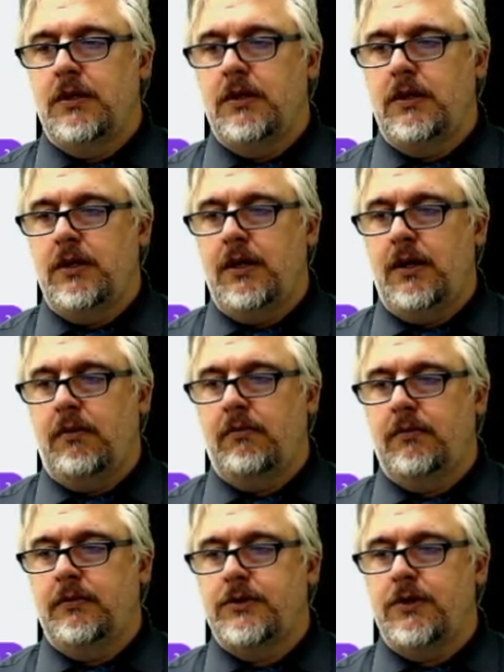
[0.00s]
yeah,
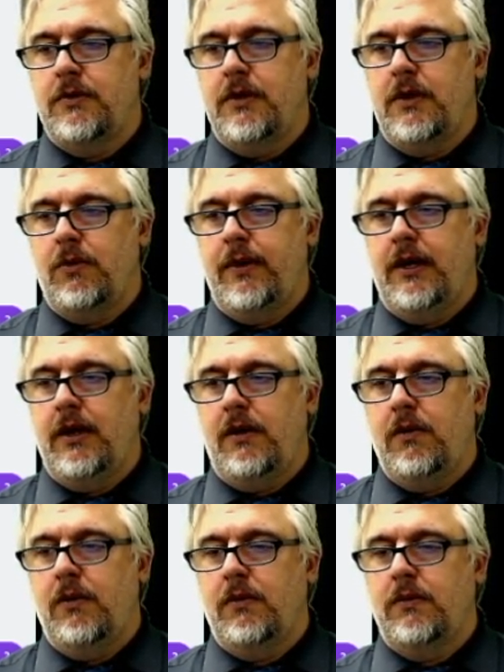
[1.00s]
so there we go.
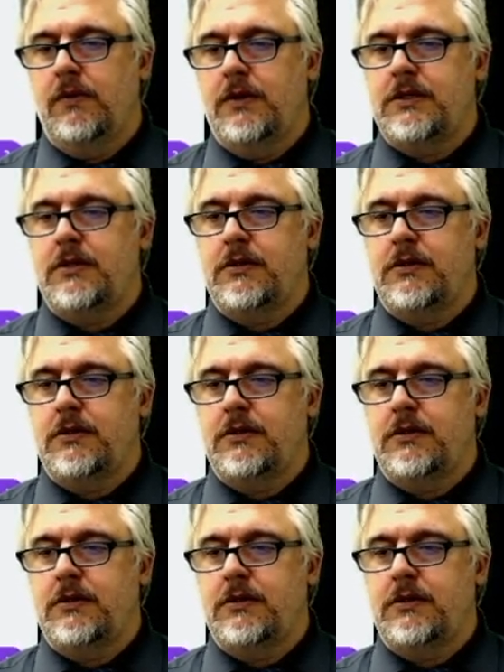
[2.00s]
This looks